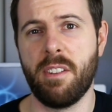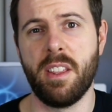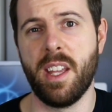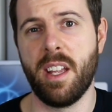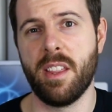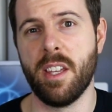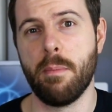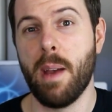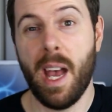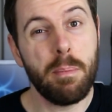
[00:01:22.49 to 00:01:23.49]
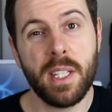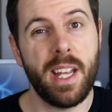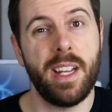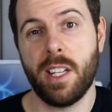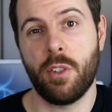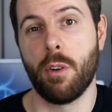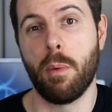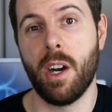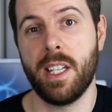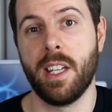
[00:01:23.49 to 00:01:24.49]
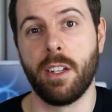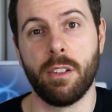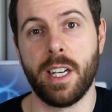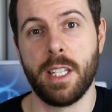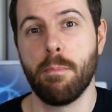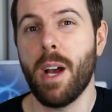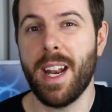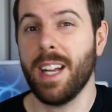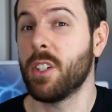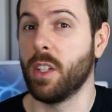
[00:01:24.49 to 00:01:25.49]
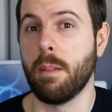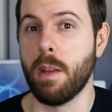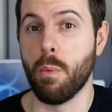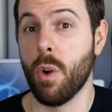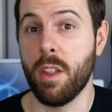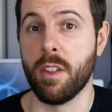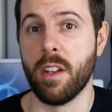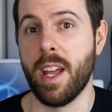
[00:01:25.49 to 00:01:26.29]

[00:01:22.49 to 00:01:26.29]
to think that perhaps that extra price increase might actually be worth it